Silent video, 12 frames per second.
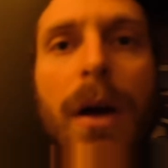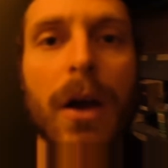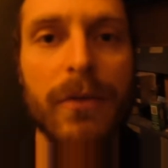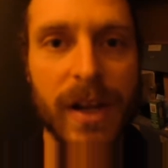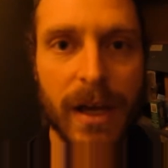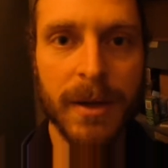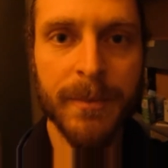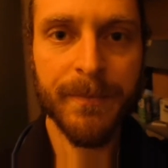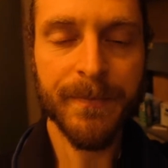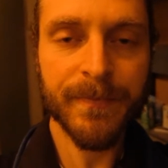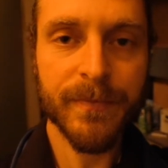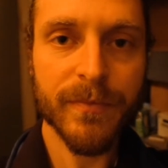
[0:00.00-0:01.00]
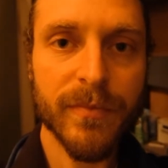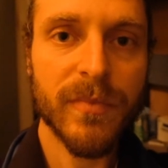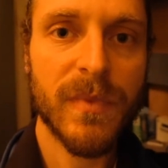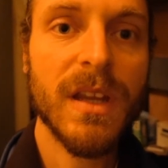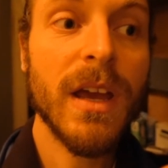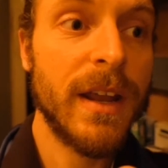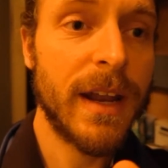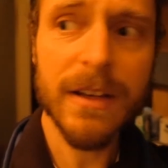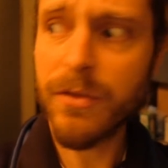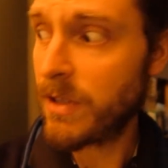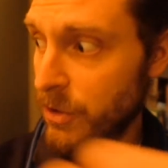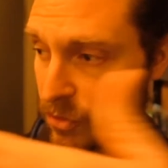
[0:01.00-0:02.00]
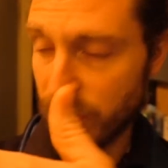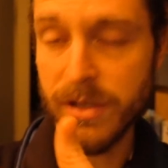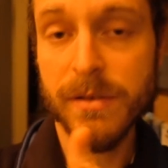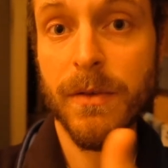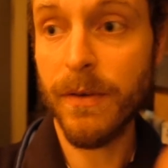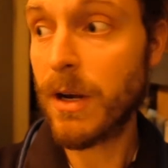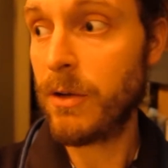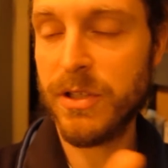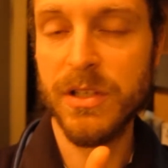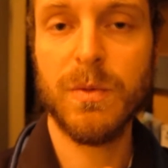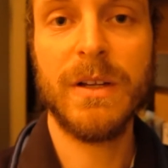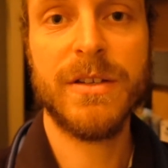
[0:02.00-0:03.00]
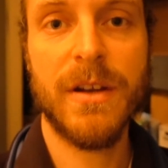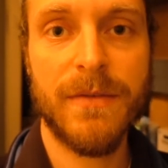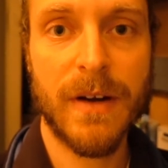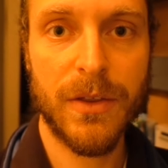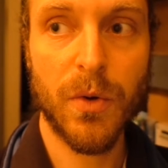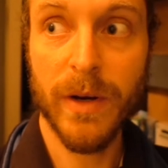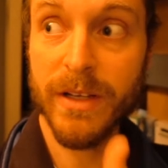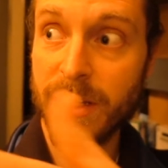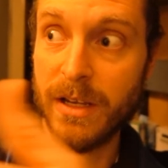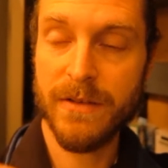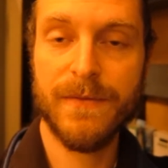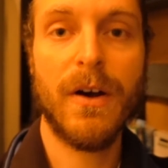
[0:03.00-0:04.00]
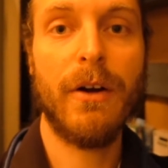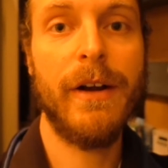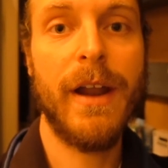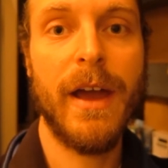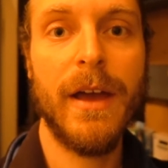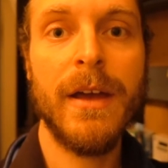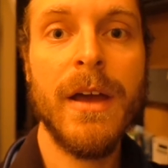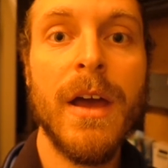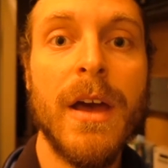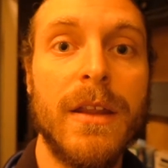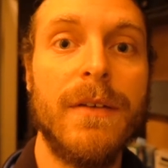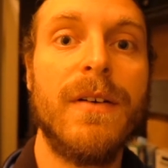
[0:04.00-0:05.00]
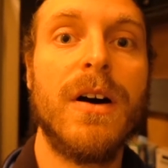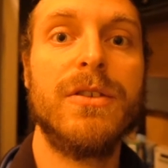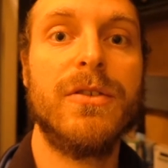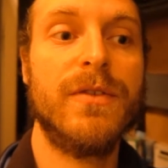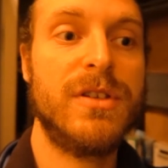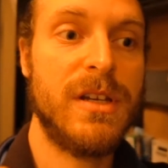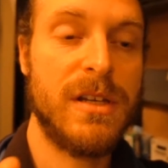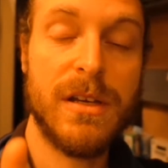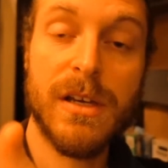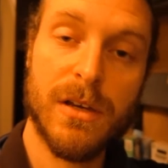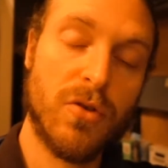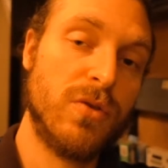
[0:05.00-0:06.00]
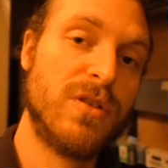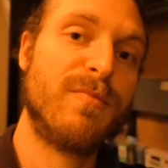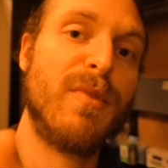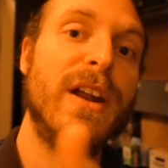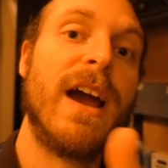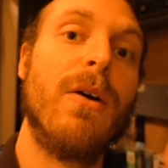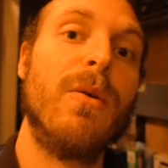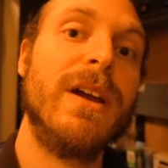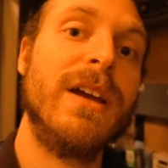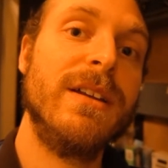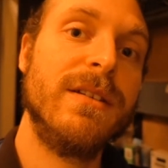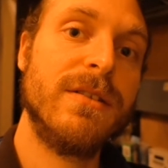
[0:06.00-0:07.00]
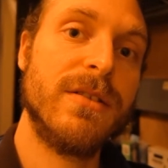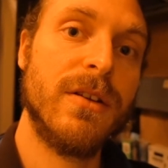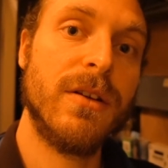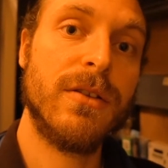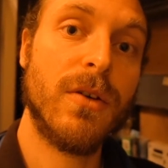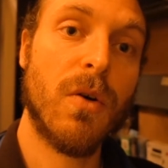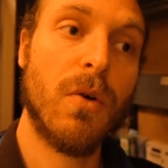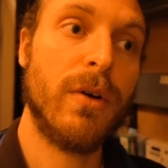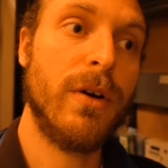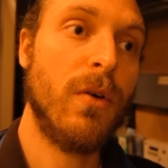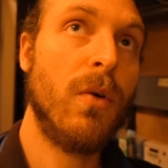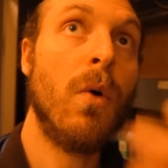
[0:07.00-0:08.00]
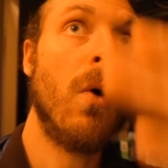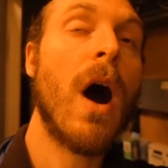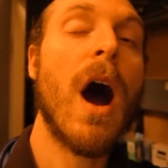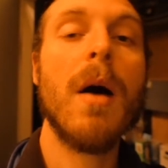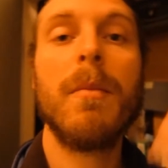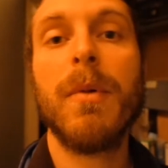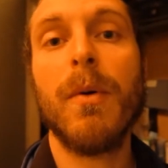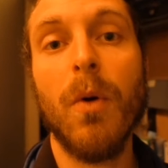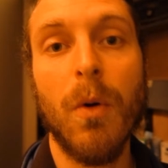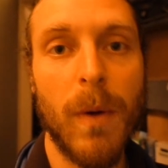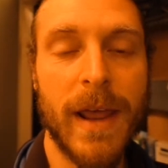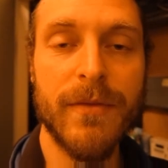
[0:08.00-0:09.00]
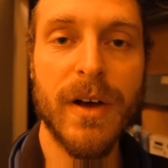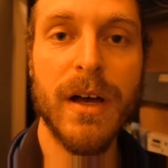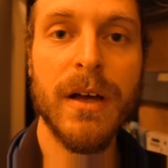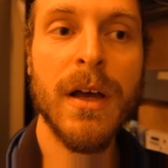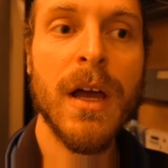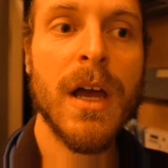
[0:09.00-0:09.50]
over there, and that's literally the closest one to the front door. Let's say there's a fire in there. The fire's obviously, it could spread out into the corridor or up or whatever.